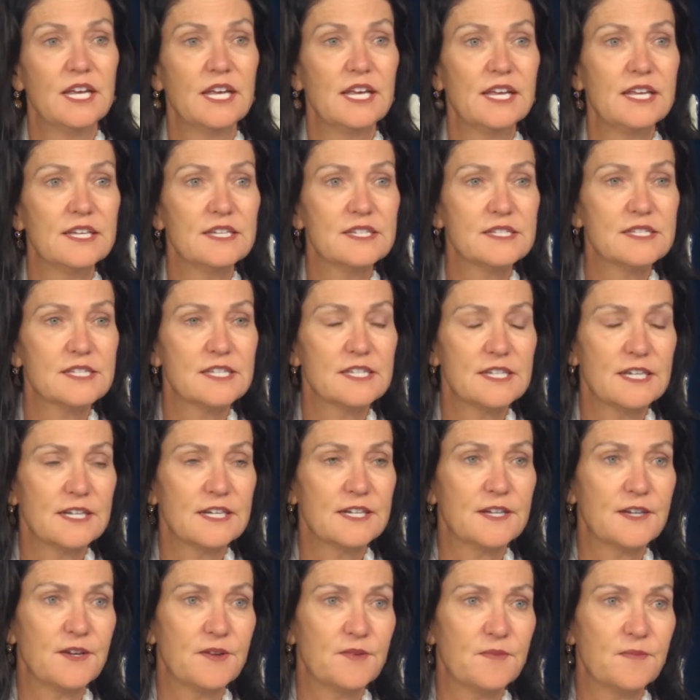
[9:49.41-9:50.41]
is
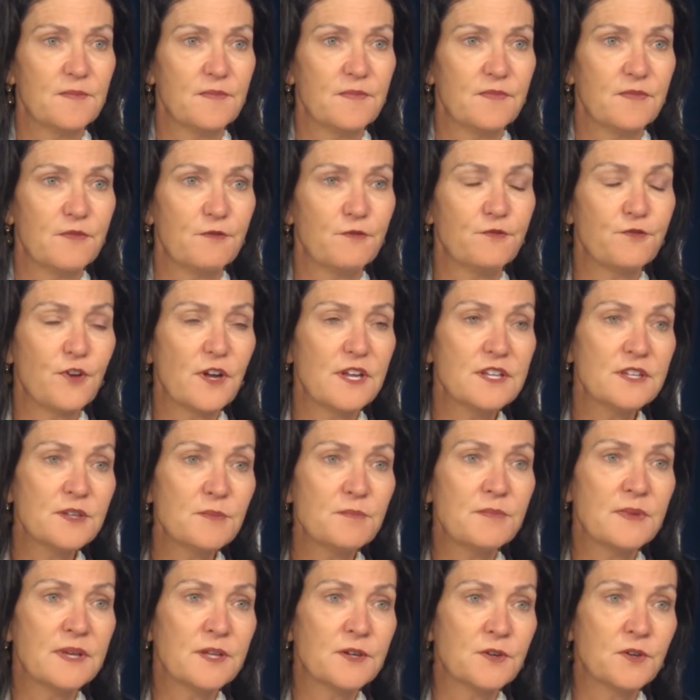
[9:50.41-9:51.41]

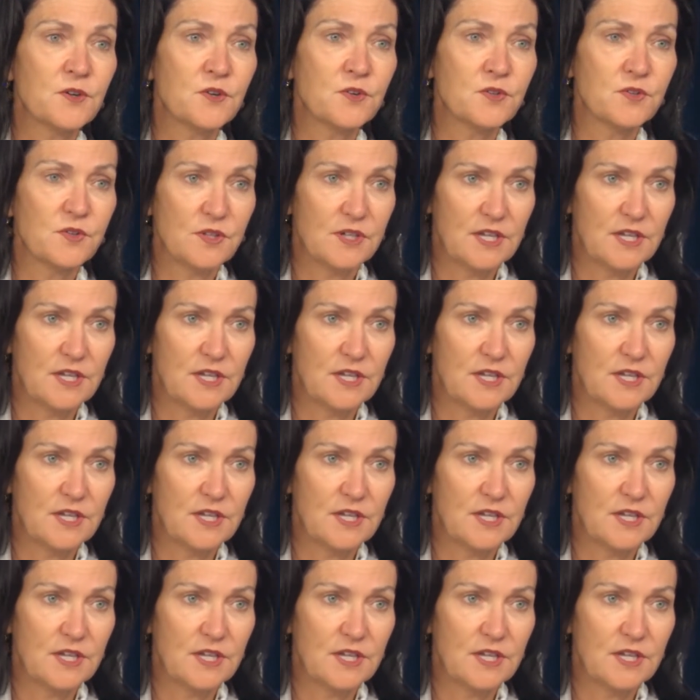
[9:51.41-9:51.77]
fundamental.